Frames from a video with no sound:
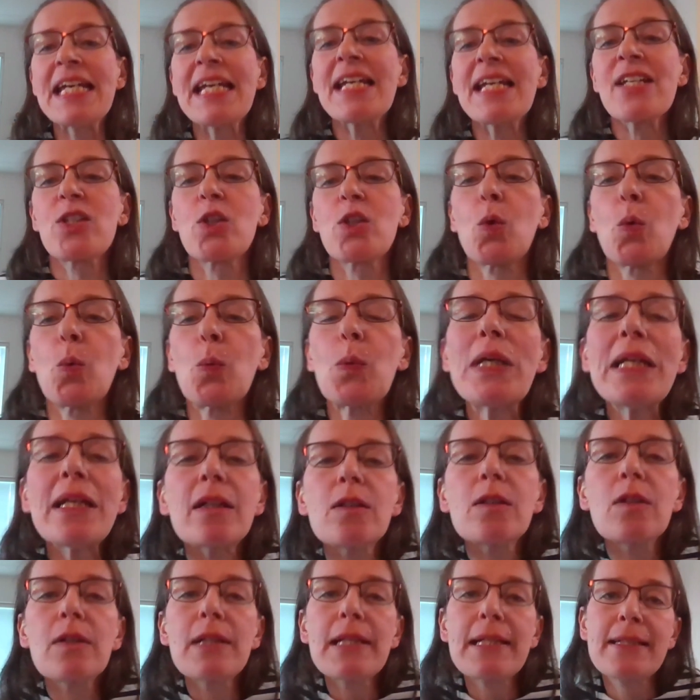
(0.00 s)
So we are
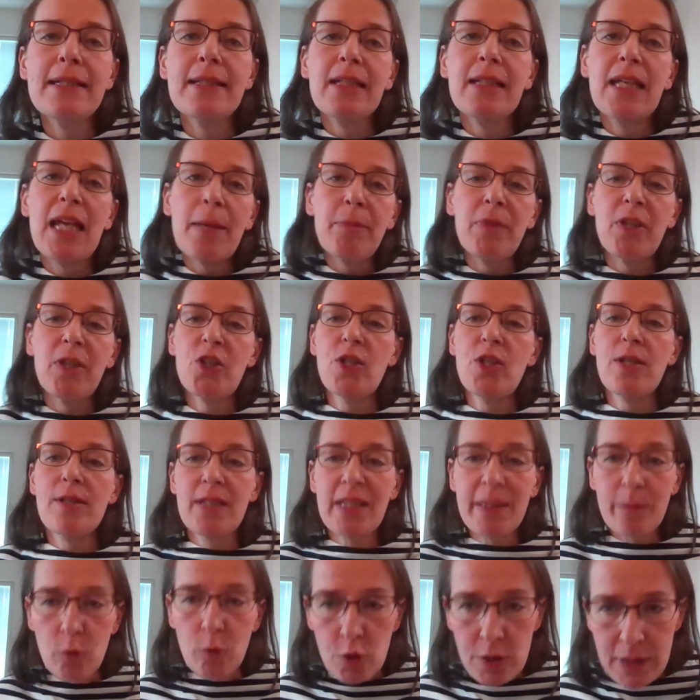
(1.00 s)
collecting MEG
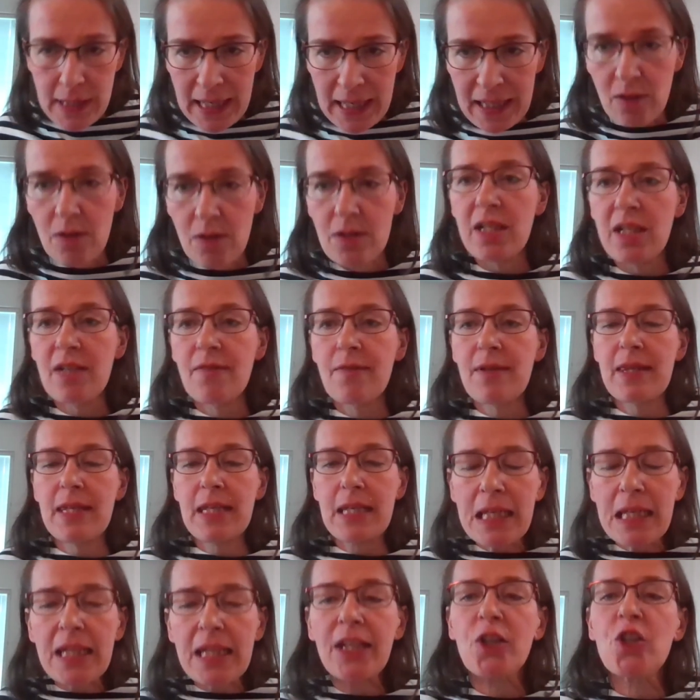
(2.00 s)
simultaneously with
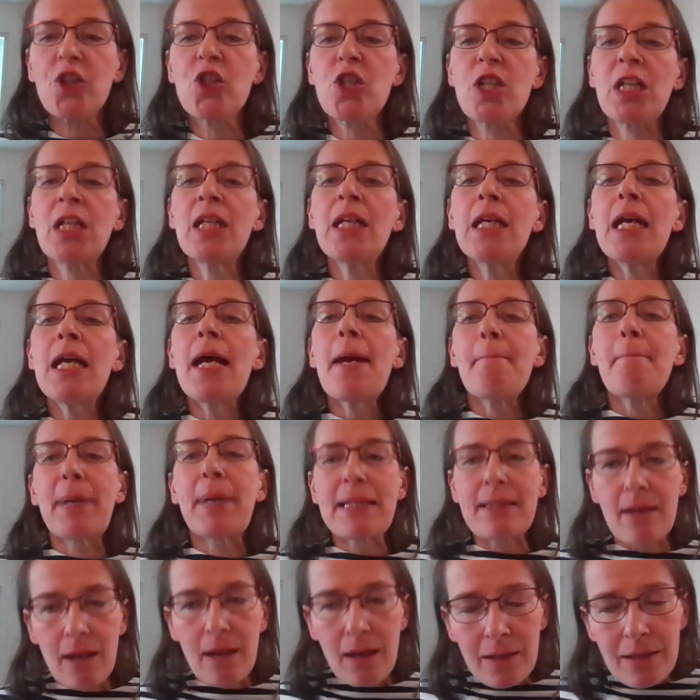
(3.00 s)
EEG,
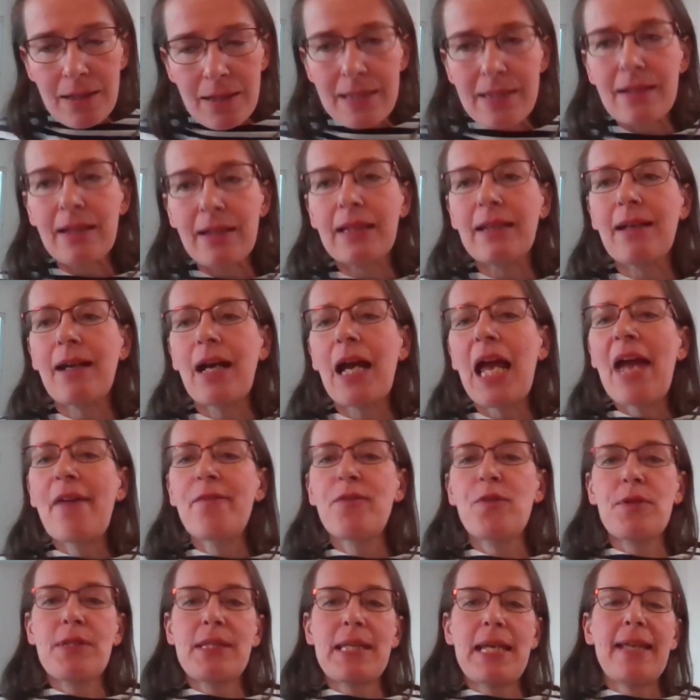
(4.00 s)
but honestly, I have
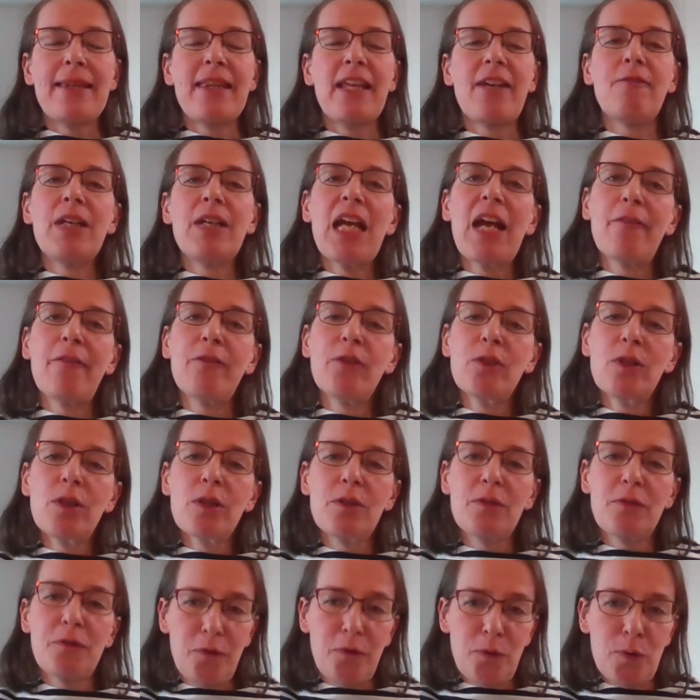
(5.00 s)
to say that we have
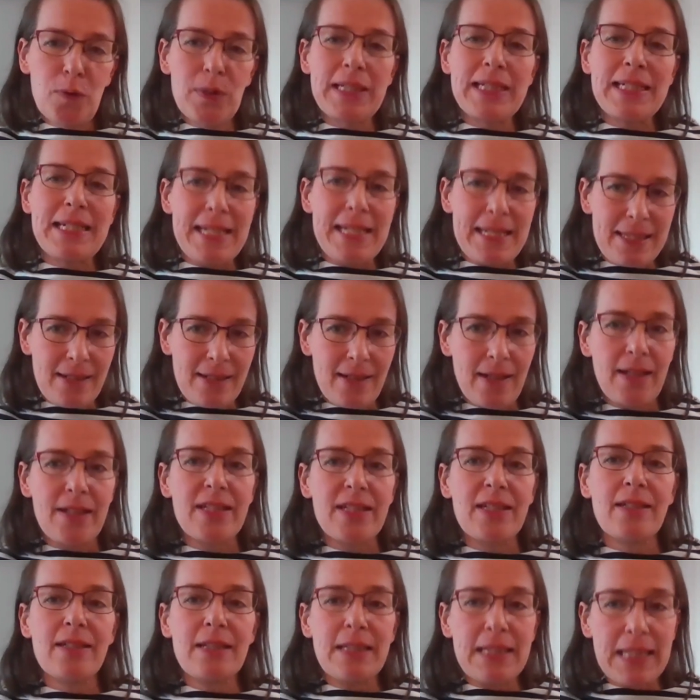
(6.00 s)
not fully
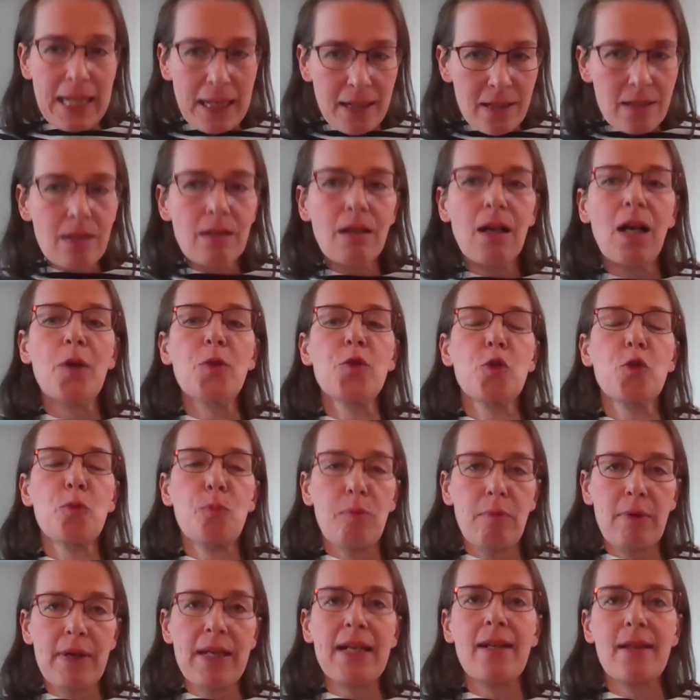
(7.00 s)
decided yet how to
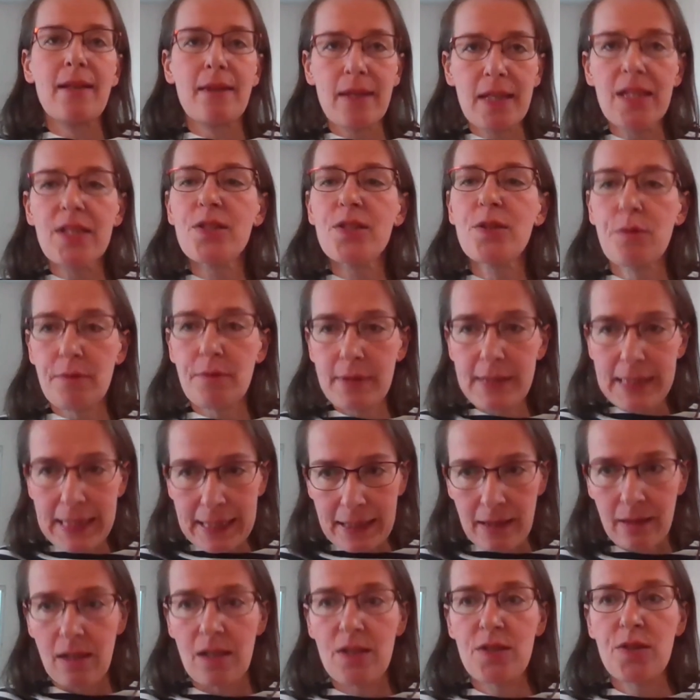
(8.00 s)
bring these 2
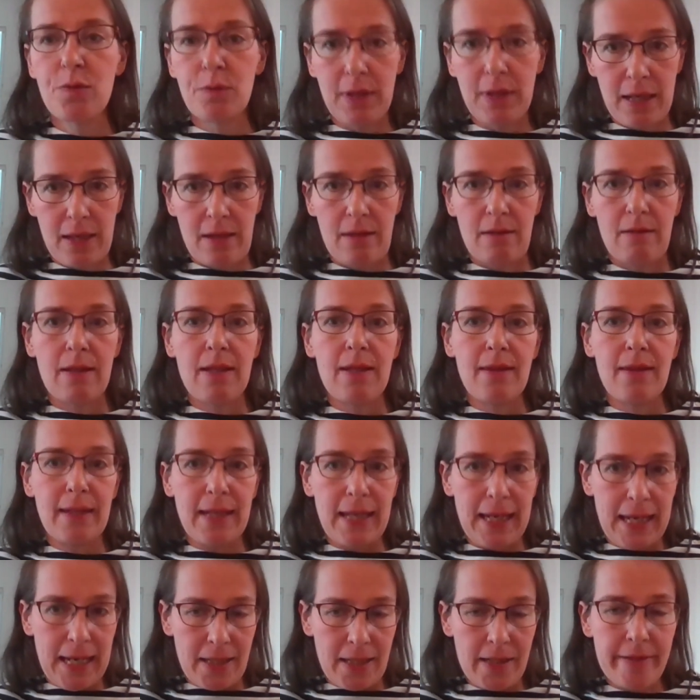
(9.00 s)
signals together in the
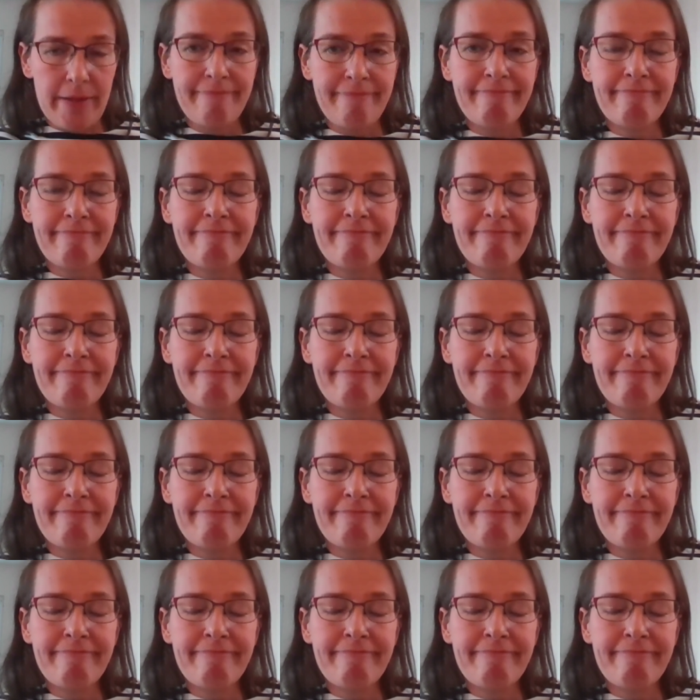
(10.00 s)
end.